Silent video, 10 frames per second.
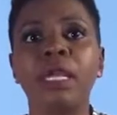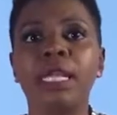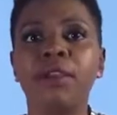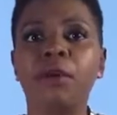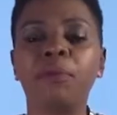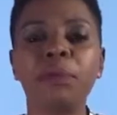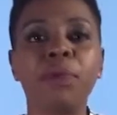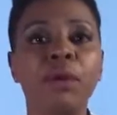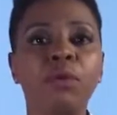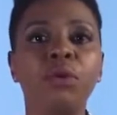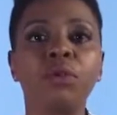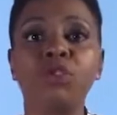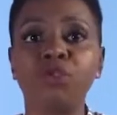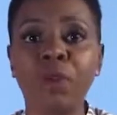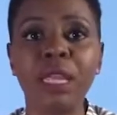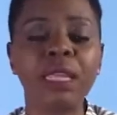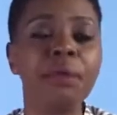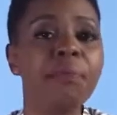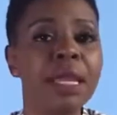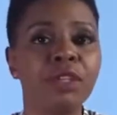You know, people that will train
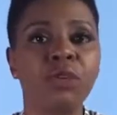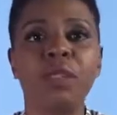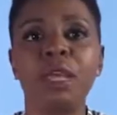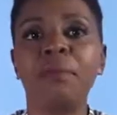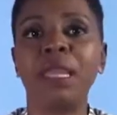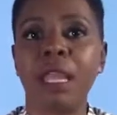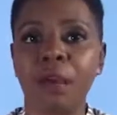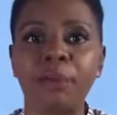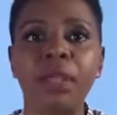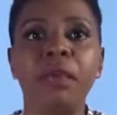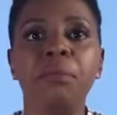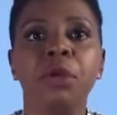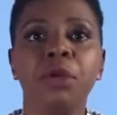them, mentor them, and help them